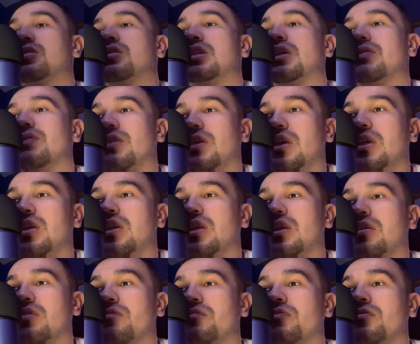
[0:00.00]
Devin
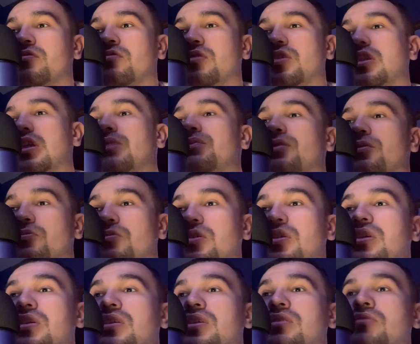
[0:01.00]
Haney. Whichever
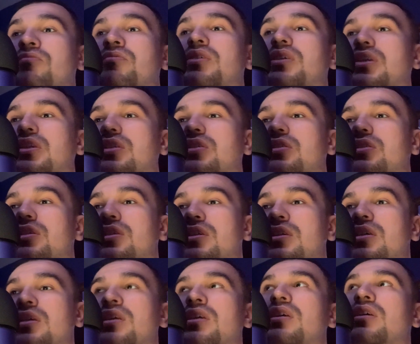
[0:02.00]
one works.
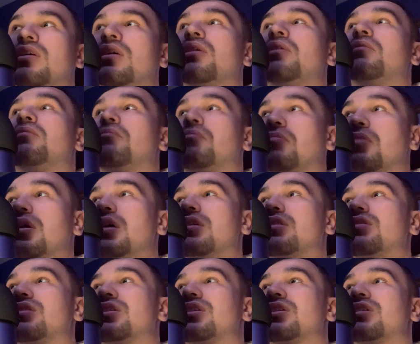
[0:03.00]

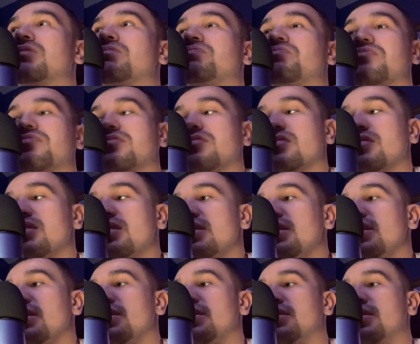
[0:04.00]
But
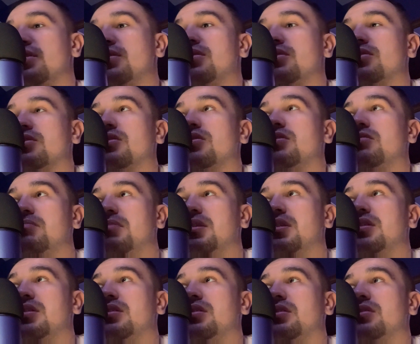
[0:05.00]
this is good
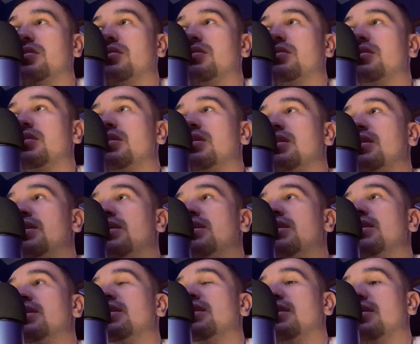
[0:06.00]
because
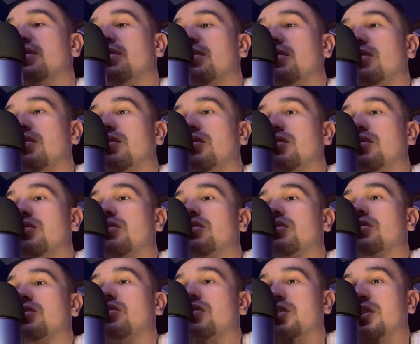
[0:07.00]
there's a
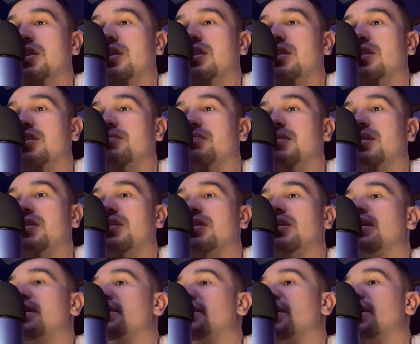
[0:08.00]
good chance, man,
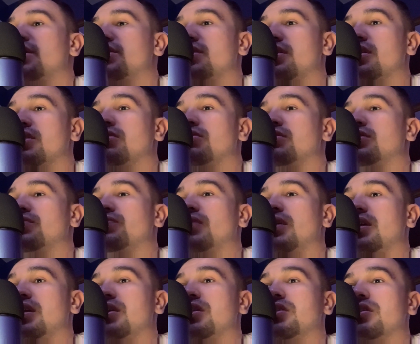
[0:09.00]
that they're actually going to
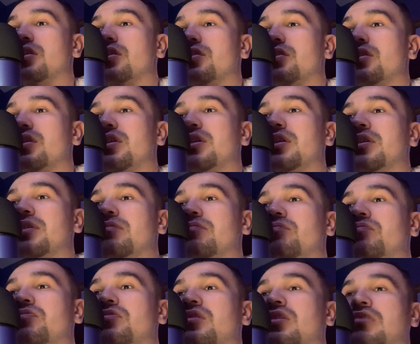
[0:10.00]
fight each other. And
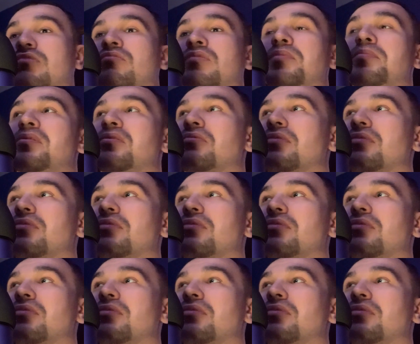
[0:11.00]
we've been